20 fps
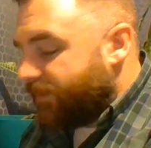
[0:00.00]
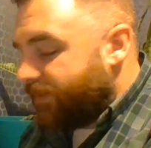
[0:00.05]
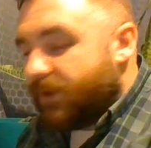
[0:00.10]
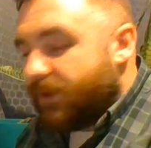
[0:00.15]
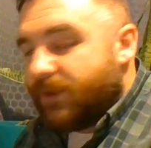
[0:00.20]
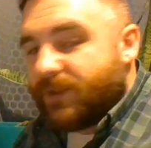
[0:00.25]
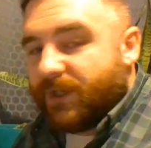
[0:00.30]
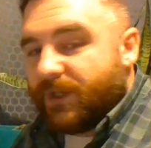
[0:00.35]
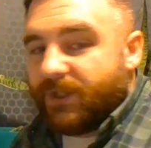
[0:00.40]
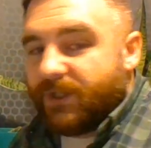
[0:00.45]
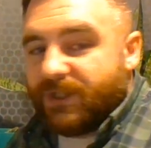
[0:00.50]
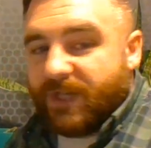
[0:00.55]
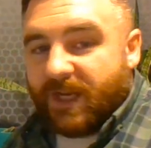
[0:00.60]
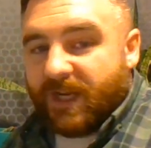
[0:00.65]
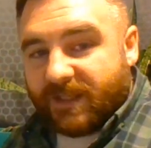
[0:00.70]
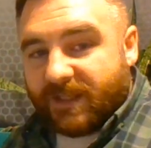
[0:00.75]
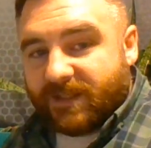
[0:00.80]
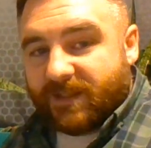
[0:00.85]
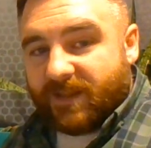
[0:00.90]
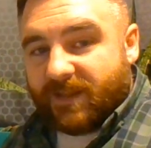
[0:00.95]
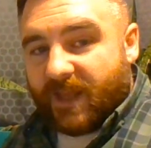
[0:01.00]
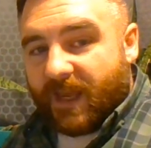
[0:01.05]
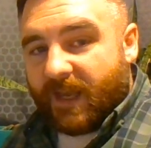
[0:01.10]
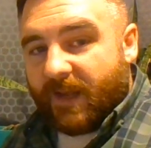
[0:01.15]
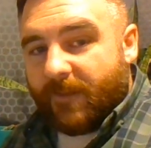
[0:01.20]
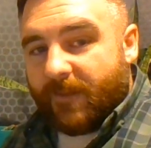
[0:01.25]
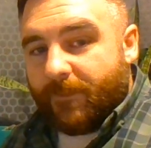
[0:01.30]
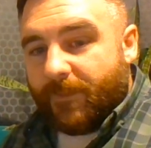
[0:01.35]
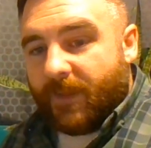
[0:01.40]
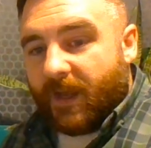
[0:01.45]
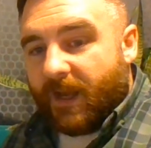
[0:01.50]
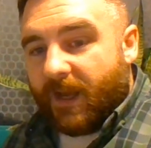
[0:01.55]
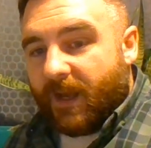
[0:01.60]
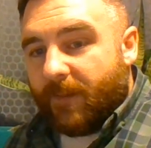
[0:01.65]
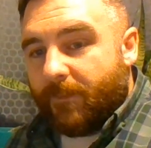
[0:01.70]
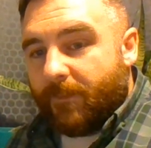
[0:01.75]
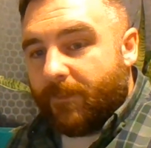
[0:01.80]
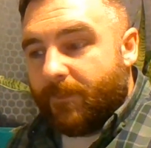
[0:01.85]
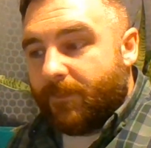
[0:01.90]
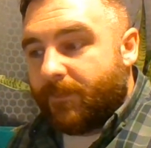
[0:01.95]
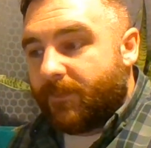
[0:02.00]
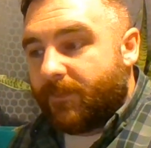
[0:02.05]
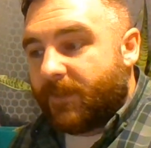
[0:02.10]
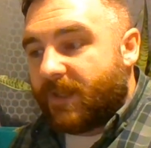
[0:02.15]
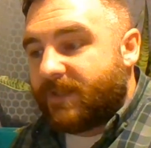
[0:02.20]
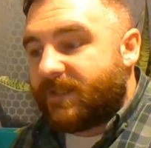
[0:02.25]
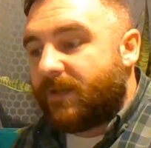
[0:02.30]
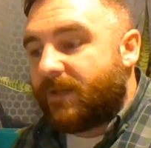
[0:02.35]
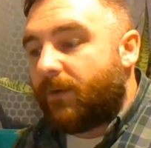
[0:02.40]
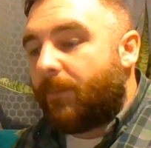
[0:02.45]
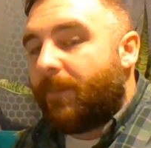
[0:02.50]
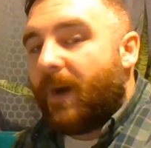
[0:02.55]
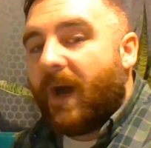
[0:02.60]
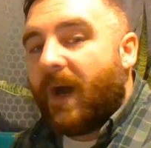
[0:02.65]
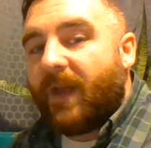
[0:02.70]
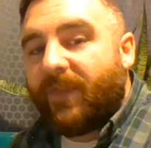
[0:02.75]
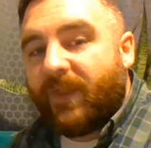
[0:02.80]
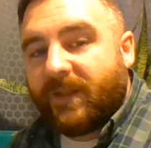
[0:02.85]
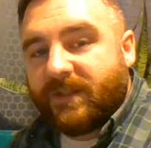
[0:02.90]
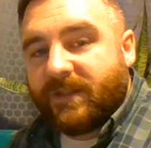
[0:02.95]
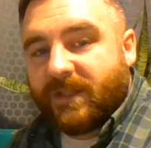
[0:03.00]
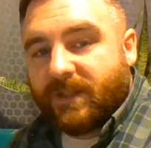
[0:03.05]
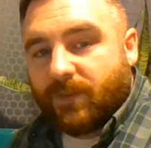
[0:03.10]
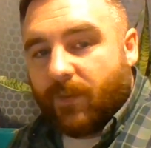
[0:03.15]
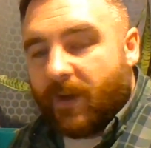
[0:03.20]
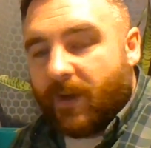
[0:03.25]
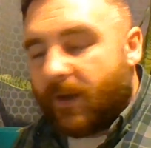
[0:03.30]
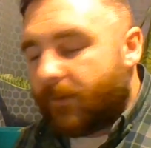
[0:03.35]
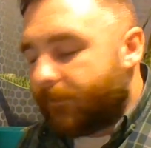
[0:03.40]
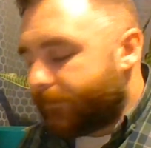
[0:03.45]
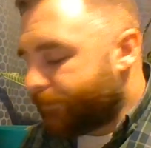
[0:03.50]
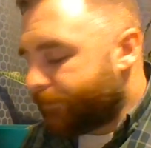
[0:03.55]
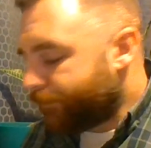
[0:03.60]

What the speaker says: there's a good chance that, because he'll buy things as well.